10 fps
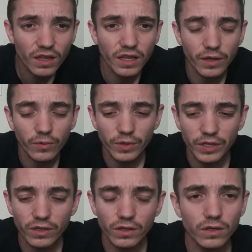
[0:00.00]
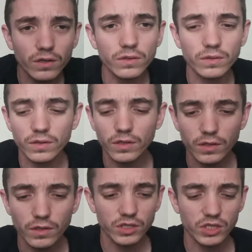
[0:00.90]
There we go.
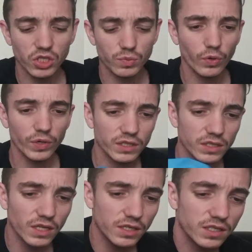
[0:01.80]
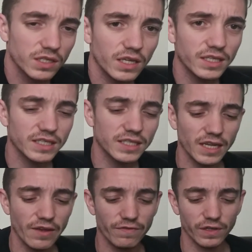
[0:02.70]

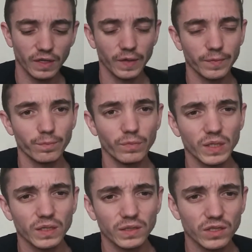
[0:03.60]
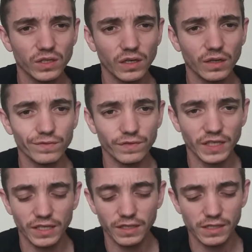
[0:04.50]
6.67 mils of
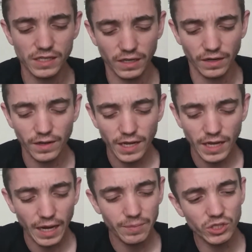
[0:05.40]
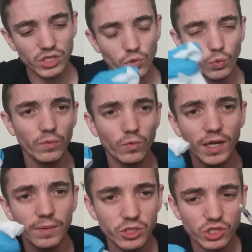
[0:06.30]
nicotine. I'm using wet
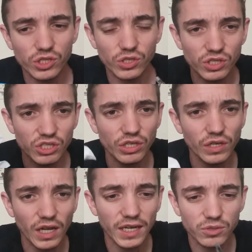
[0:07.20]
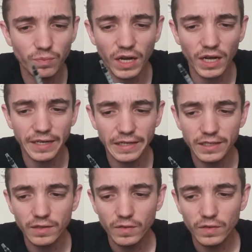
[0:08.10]
wipes just to sterilize my
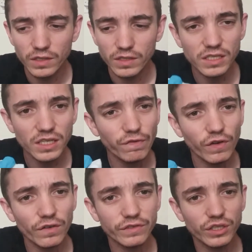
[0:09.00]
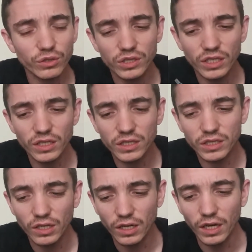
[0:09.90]
stuff after using
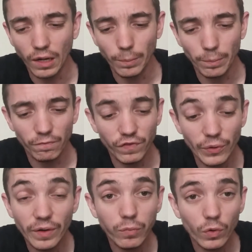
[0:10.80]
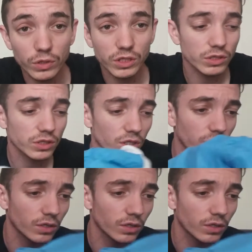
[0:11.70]
it. Very important.